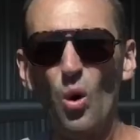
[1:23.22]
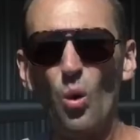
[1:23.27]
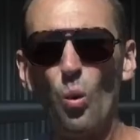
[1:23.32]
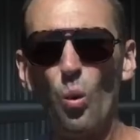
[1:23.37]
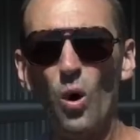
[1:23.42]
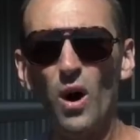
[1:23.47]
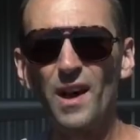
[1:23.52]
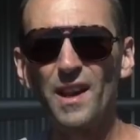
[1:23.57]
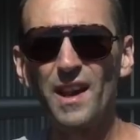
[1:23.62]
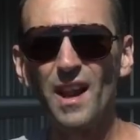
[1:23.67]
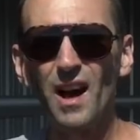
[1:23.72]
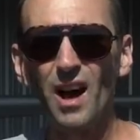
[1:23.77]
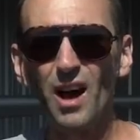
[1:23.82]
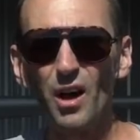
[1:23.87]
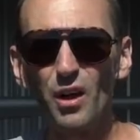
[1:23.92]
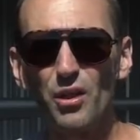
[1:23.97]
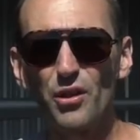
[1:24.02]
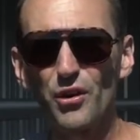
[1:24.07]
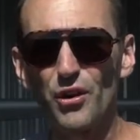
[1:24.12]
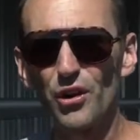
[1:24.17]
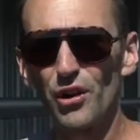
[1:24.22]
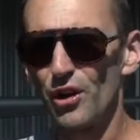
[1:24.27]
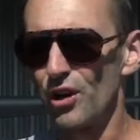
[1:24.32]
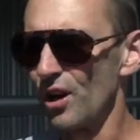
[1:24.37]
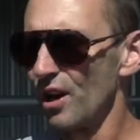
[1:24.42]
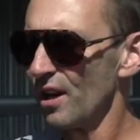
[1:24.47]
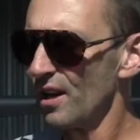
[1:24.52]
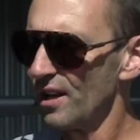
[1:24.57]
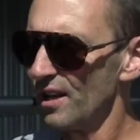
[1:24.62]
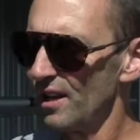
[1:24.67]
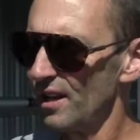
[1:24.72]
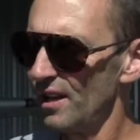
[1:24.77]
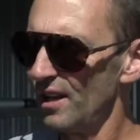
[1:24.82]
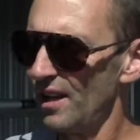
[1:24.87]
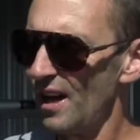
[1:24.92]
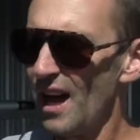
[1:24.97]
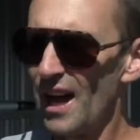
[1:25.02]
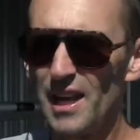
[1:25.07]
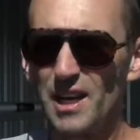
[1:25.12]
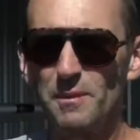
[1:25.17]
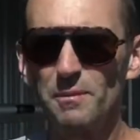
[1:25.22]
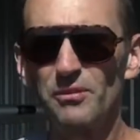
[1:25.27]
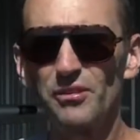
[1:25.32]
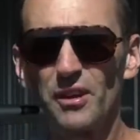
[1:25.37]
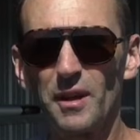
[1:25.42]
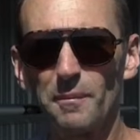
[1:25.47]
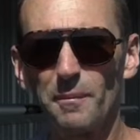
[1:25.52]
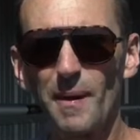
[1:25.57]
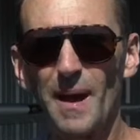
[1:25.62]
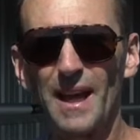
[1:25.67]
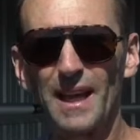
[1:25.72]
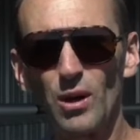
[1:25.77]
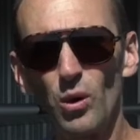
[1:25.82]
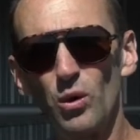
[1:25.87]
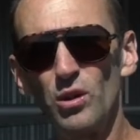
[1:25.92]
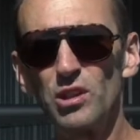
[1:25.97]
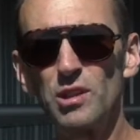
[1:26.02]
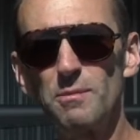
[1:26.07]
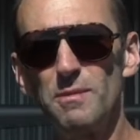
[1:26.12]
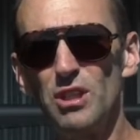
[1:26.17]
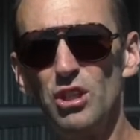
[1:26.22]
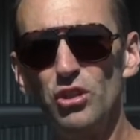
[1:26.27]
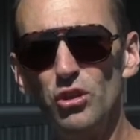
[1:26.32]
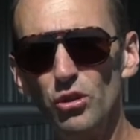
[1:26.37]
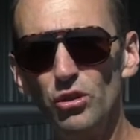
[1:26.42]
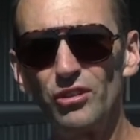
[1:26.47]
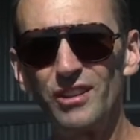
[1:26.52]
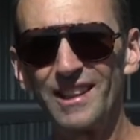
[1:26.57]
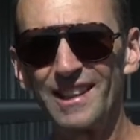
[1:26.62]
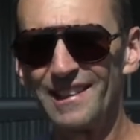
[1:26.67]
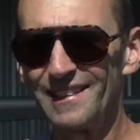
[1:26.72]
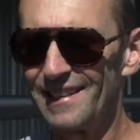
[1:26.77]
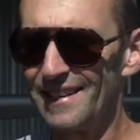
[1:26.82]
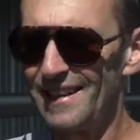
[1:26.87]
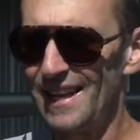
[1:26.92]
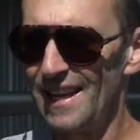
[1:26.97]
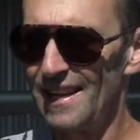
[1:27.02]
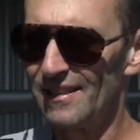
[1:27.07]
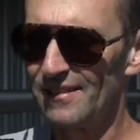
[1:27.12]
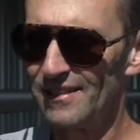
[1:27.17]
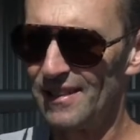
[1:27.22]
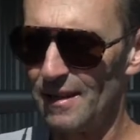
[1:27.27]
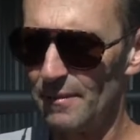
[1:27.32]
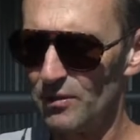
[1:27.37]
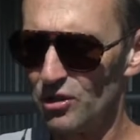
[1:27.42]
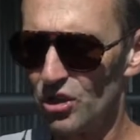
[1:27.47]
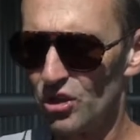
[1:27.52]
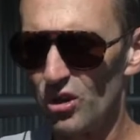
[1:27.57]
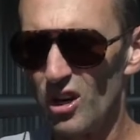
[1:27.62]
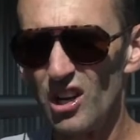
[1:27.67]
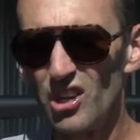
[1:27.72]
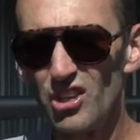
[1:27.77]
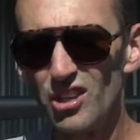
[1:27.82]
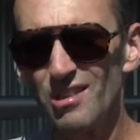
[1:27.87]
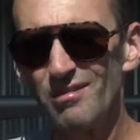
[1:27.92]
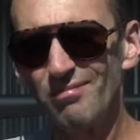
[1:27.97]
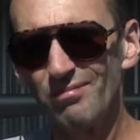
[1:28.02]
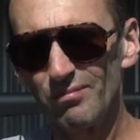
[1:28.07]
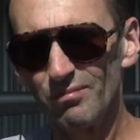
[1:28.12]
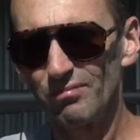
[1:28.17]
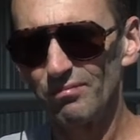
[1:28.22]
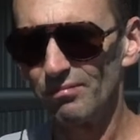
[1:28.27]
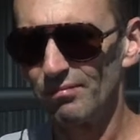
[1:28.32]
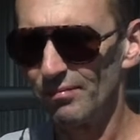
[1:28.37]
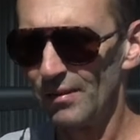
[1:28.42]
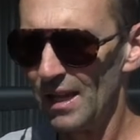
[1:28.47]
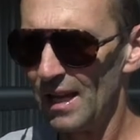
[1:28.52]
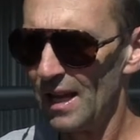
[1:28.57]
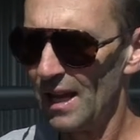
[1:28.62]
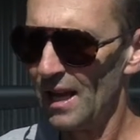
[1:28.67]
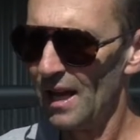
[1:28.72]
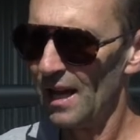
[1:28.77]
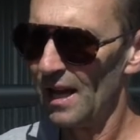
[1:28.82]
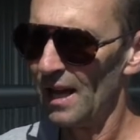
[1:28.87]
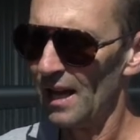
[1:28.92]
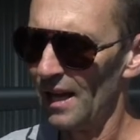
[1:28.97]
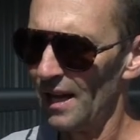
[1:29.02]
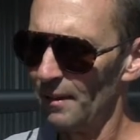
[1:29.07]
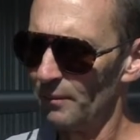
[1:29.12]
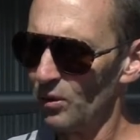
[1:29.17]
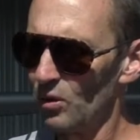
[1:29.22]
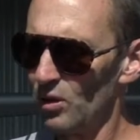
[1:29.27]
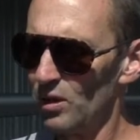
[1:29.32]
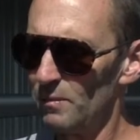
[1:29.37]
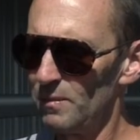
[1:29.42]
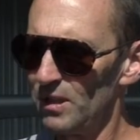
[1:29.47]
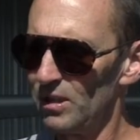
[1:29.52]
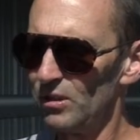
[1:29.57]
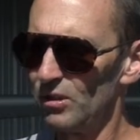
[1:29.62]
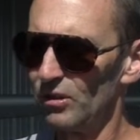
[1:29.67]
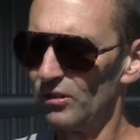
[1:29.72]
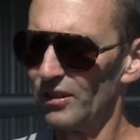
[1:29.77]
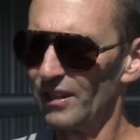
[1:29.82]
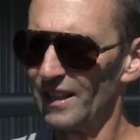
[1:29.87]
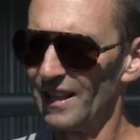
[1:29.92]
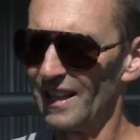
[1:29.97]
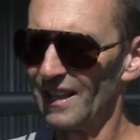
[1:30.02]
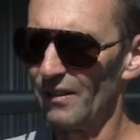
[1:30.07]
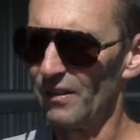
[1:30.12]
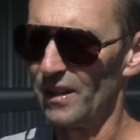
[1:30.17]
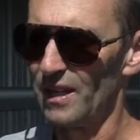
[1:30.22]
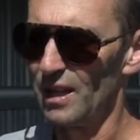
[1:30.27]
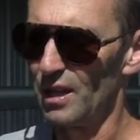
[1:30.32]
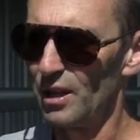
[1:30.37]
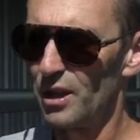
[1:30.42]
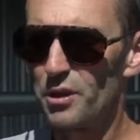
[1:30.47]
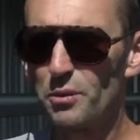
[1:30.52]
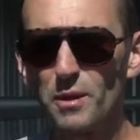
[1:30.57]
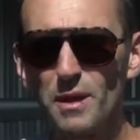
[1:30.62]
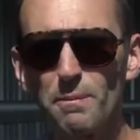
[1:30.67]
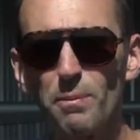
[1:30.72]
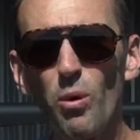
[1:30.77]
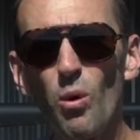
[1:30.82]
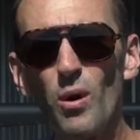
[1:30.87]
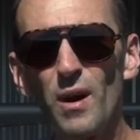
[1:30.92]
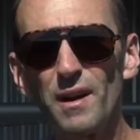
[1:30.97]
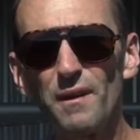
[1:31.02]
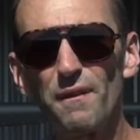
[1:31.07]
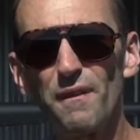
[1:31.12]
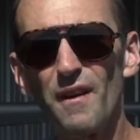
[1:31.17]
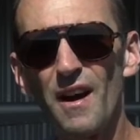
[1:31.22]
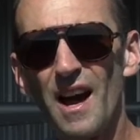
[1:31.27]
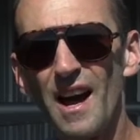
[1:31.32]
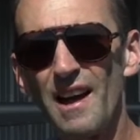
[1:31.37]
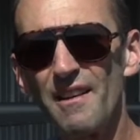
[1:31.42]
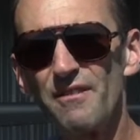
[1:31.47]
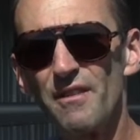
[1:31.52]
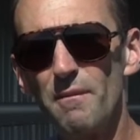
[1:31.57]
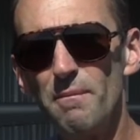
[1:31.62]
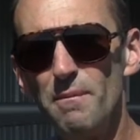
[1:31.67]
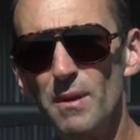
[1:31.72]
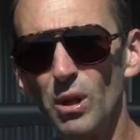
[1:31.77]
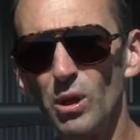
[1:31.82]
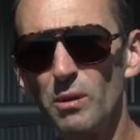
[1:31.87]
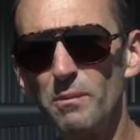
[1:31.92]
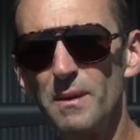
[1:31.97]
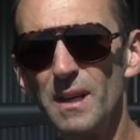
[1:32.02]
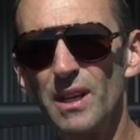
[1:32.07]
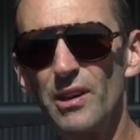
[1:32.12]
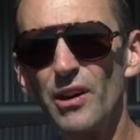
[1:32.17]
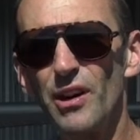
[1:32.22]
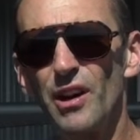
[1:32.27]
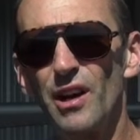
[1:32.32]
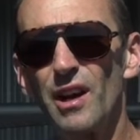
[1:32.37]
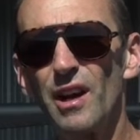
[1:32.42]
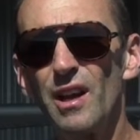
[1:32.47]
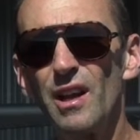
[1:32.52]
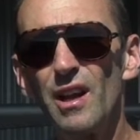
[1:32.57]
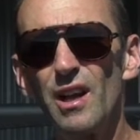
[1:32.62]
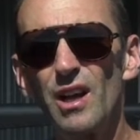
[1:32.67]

What other items am I going to be using in today's demonstration? I'm going to be using the 3.5 millimeter